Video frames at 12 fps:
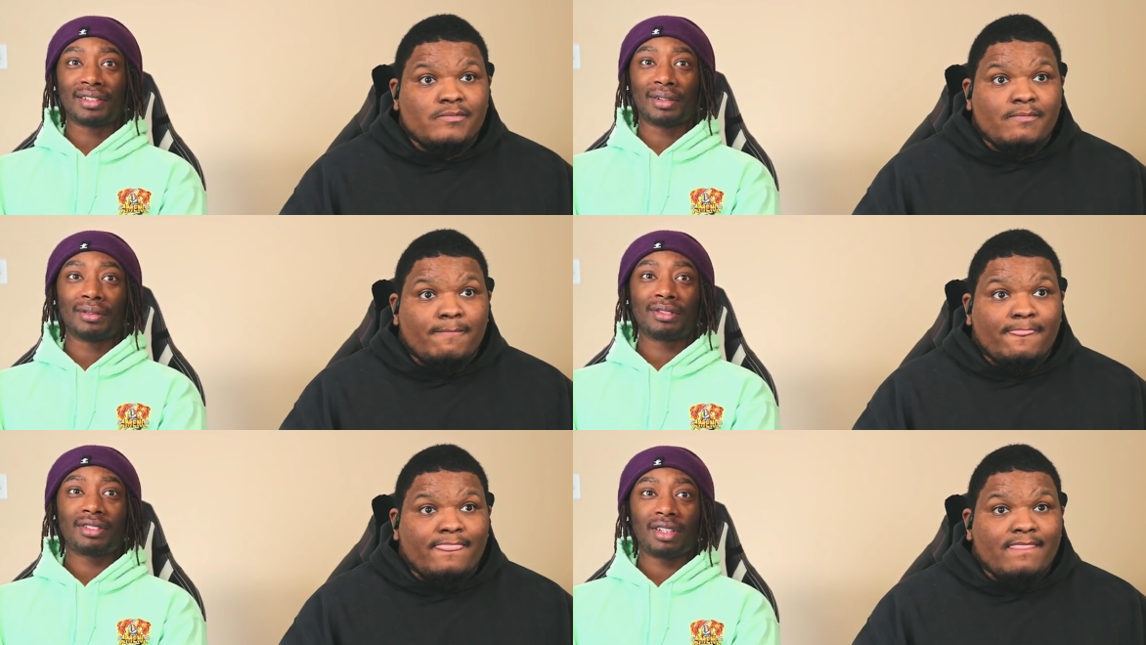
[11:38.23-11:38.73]

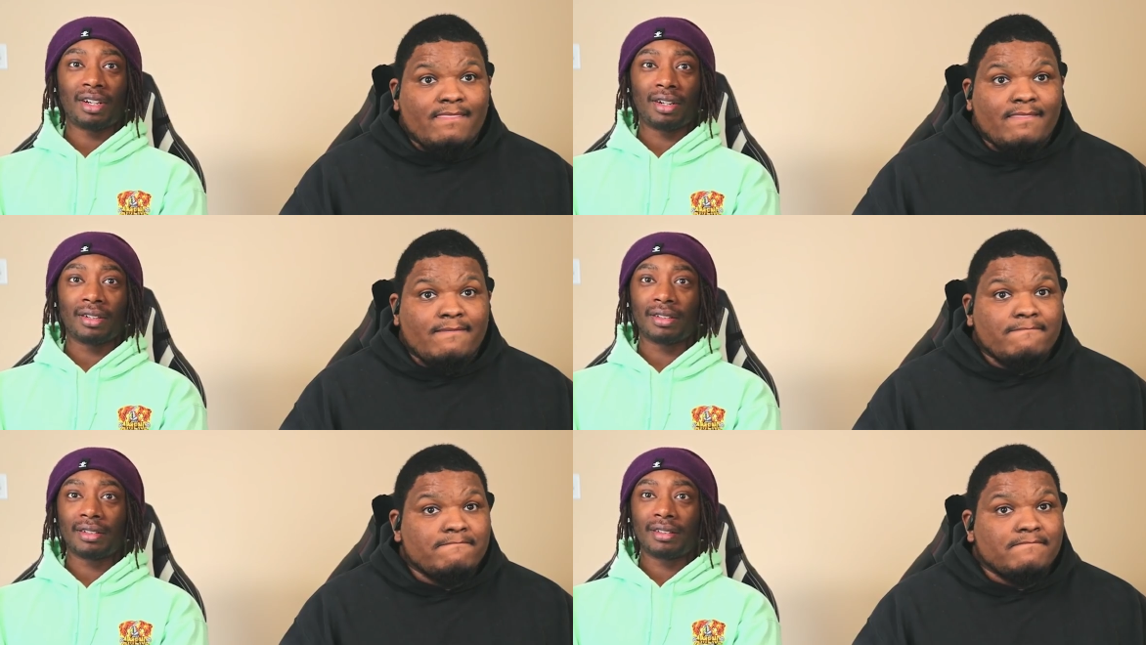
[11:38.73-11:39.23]
Speaker 1: on
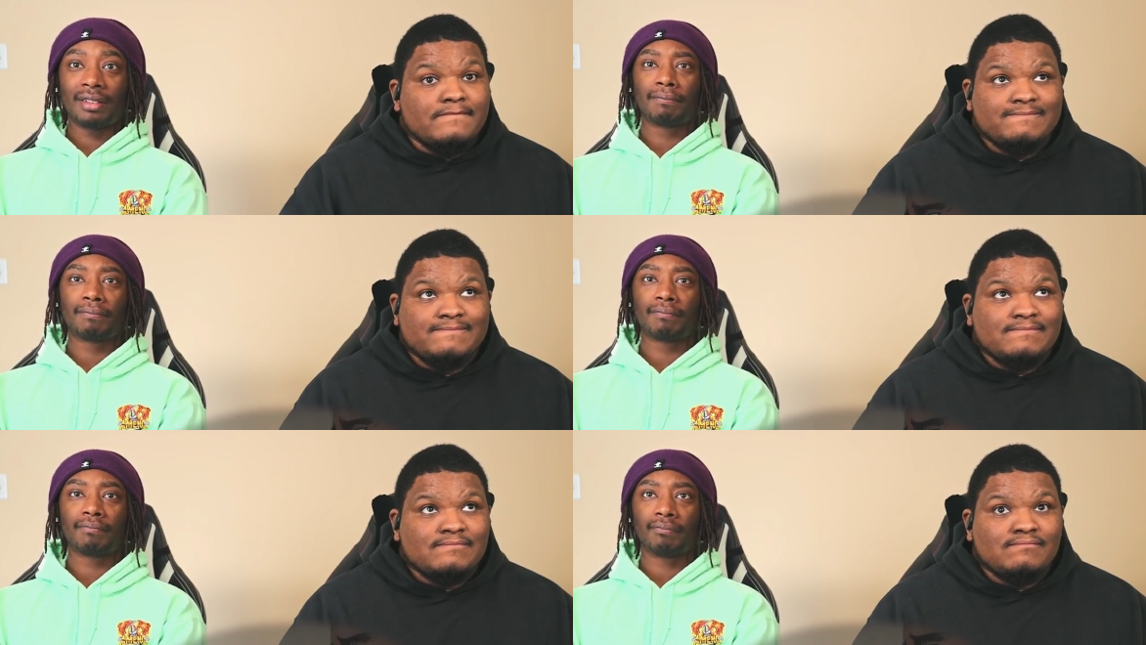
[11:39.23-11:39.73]
dirt.
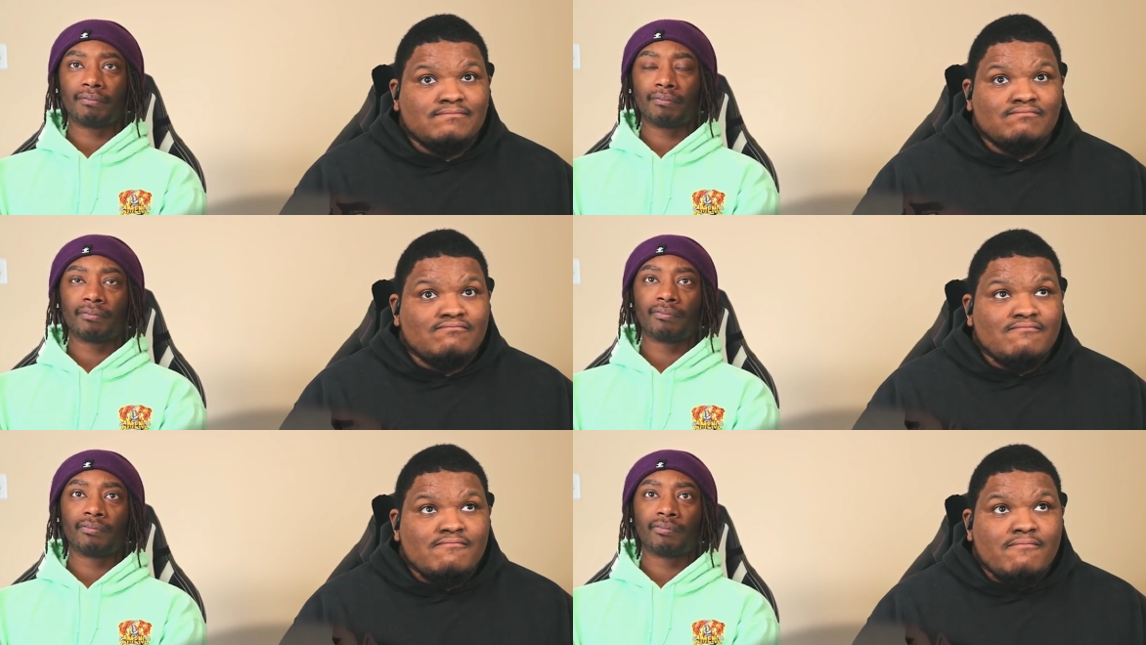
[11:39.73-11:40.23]

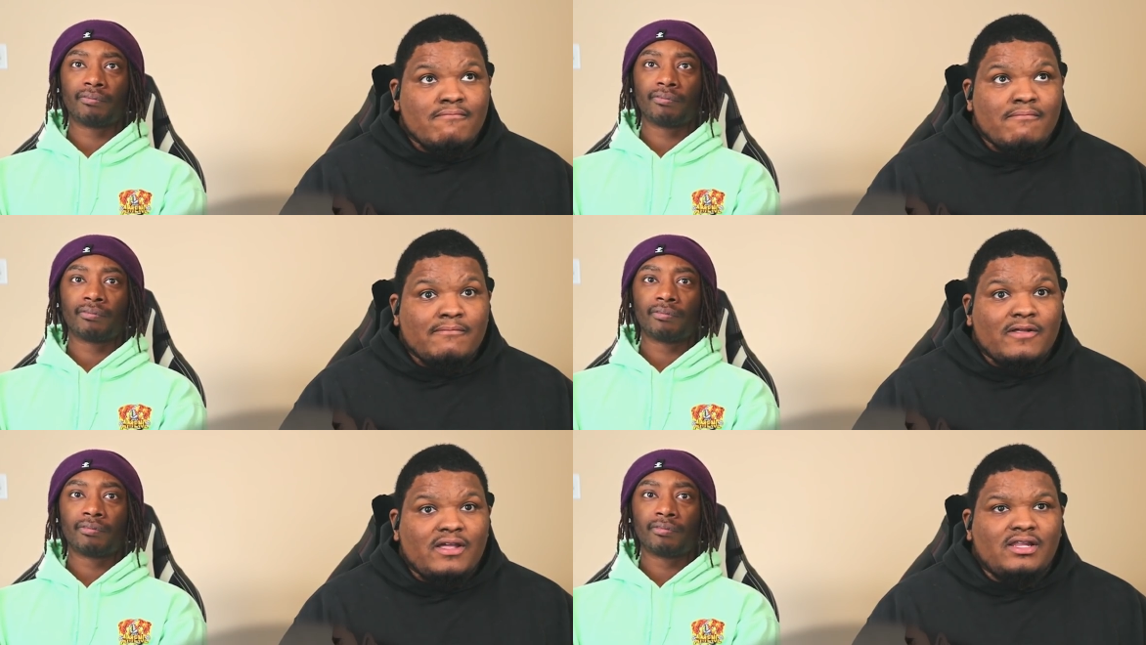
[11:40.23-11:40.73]

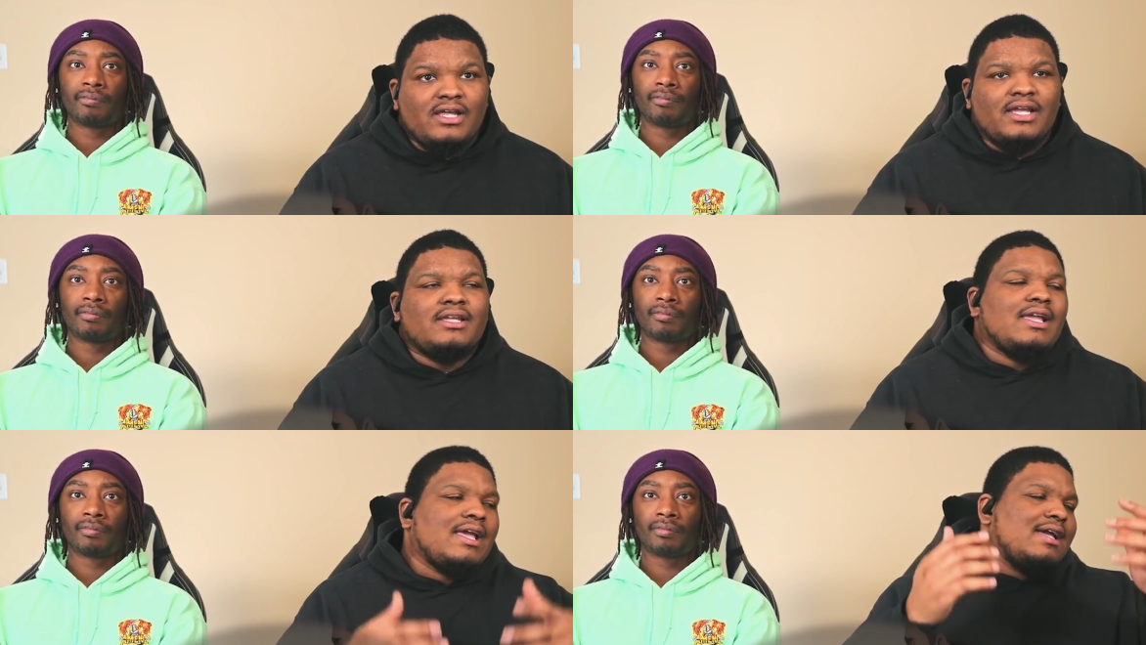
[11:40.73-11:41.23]
Speaker 2: He
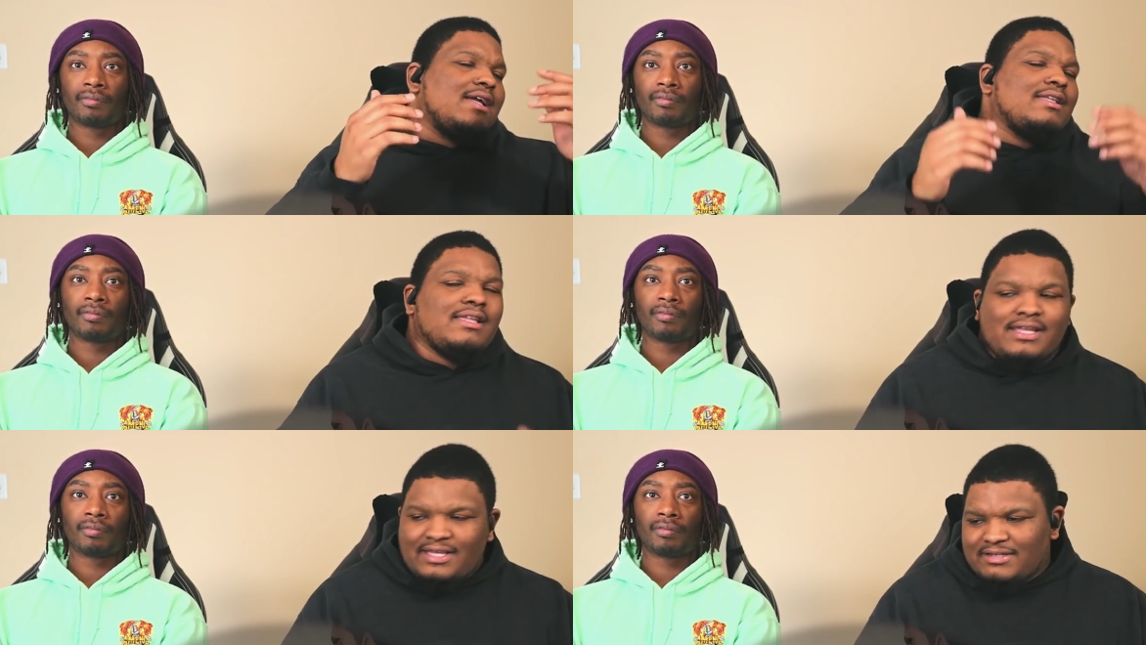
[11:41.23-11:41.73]
like, God
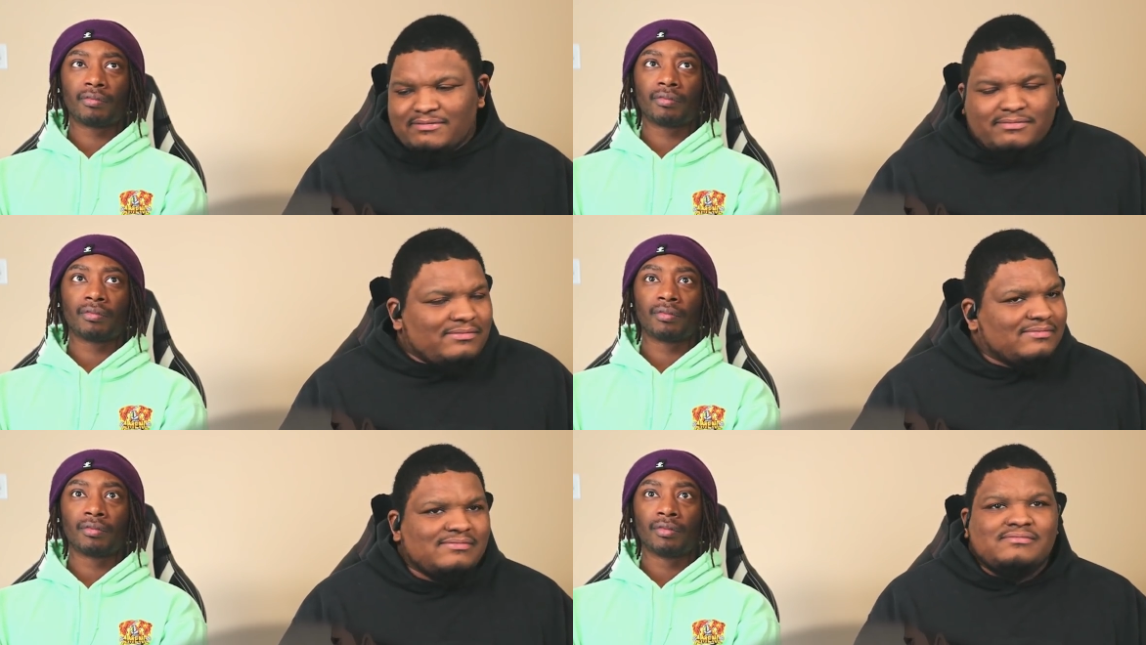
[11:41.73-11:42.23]
damn.
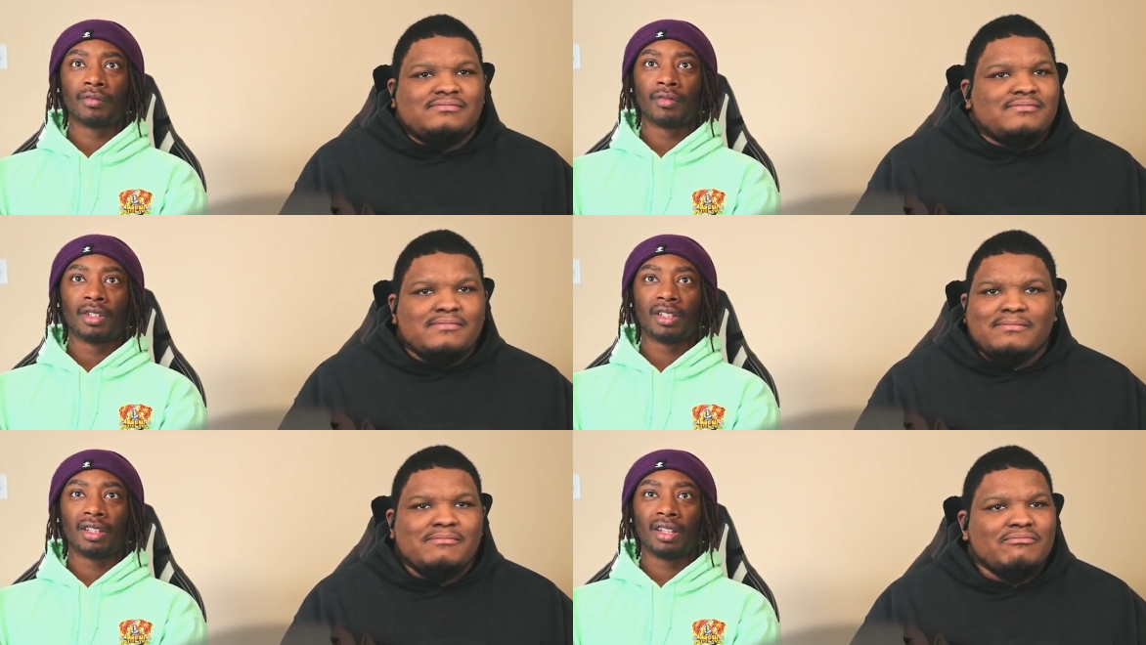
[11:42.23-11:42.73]

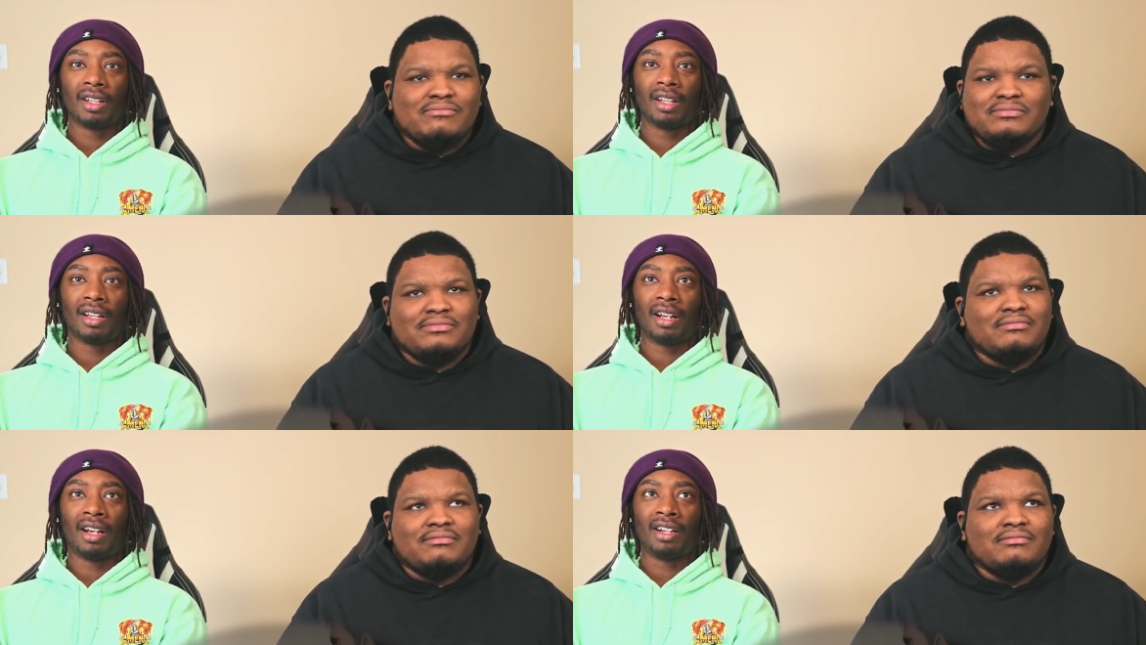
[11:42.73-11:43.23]

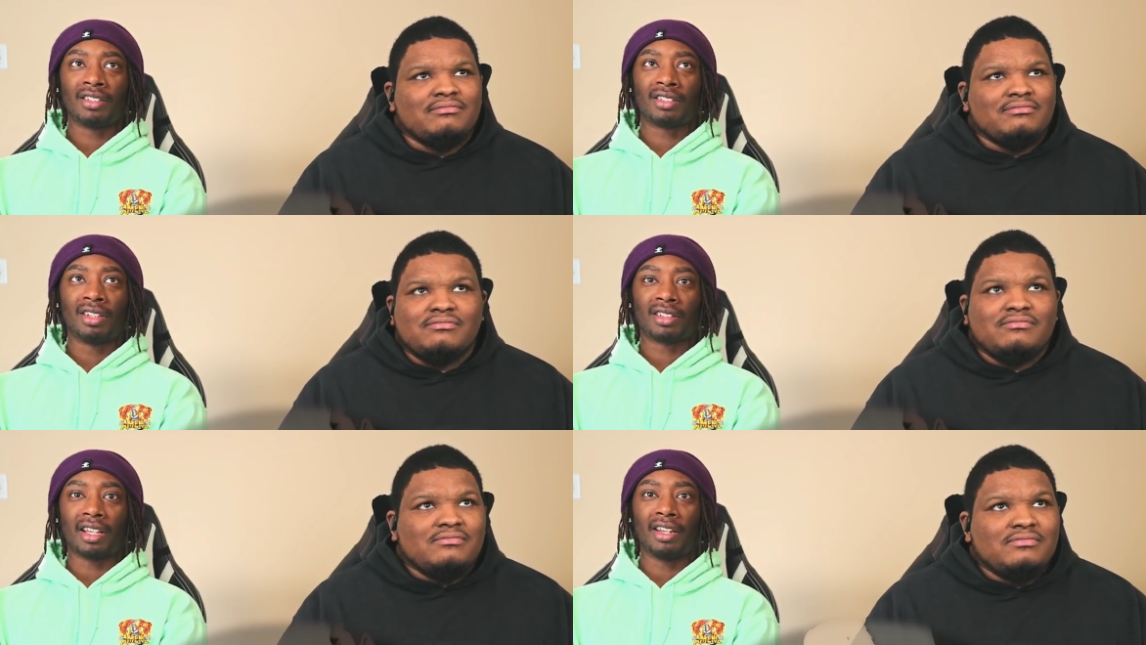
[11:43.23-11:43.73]

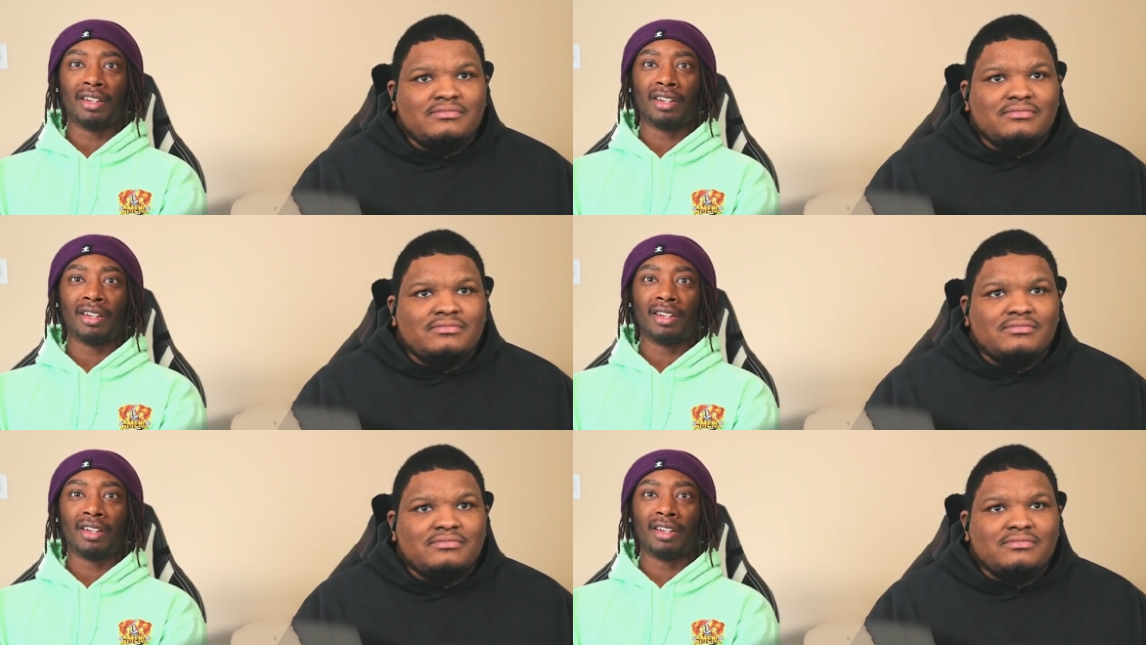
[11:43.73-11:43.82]
Hans looked at